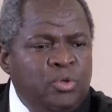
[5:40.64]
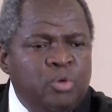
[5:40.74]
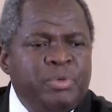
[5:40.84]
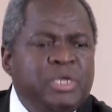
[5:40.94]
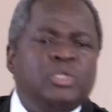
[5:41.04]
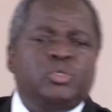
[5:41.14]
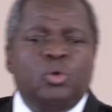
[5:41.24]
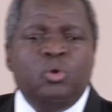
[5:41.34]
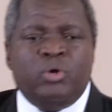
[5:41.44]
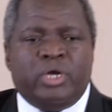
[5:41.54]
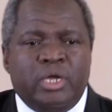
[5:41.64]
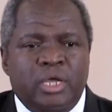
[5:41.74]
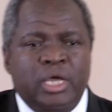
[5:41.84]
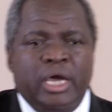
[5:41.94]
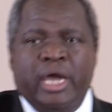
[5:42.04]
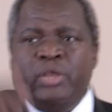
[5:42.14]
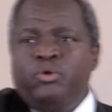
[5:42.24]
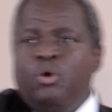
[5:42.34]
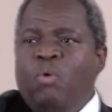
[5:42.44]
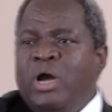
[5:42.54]
You begin to look at
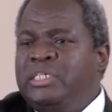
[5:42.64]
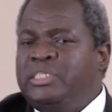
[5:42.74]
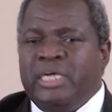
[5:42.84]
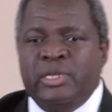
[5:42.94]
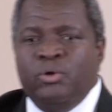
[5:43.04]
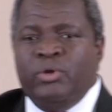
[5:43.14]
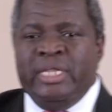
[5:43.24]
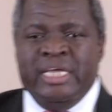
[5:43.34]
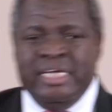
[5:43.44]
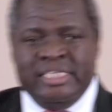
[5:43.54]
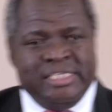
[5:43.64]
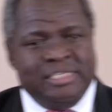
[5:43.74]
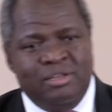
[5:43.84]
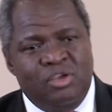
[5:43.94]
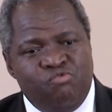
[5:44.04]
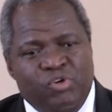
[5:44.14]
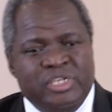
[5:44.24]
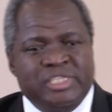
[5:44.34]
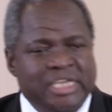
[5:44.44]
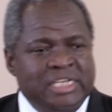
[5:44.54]
your wants and your needs. For
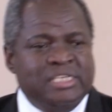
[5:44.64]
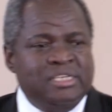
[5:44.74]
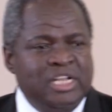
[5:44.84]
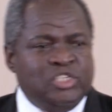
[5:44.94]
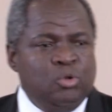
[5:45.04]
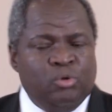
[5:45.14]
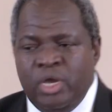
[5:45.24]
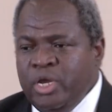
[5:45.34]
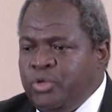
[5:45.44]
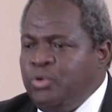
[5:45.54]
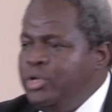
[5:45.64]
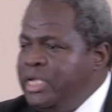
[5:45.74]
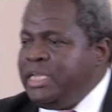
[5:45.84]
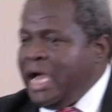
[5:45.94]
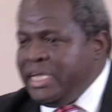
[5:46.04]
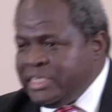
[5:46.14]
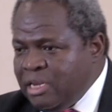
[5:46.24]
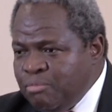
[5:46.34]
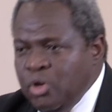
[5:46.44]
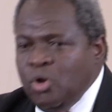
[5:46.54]
instance, let's look. Do you need ice
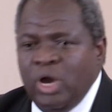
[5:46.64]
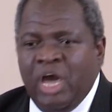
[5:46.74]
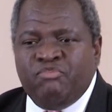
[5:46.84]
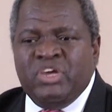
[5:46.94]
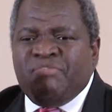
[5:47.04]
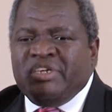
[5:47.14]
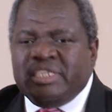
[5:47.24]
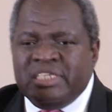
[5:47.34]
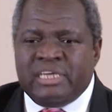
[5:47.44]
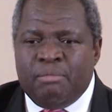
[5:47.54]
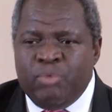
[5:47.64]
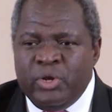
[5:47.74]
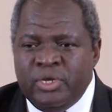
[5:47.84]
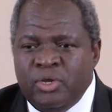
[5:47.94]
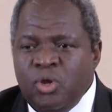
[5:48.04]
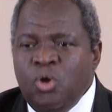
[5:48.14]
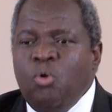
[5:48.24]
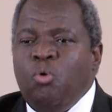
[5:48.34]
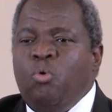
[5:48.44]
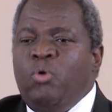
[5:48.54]
cream? Have you ever seen somebody
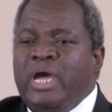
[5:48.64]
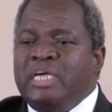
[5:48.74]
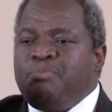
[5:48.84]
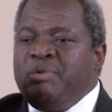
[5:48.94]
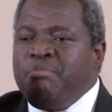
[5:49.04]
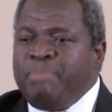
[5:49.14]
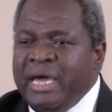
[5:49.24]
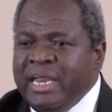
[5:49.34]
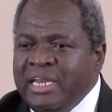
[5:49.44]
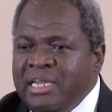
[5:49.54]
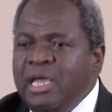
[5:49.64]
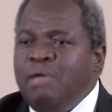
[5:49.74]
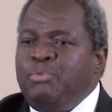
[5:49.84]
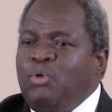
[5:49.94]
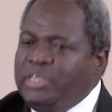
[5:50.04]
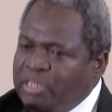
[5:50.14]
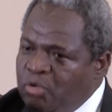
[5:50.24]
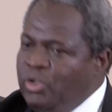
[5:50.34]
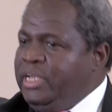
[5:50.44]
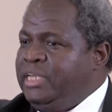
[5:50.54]
who has been buried because he did
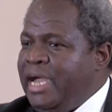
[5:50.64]
not eat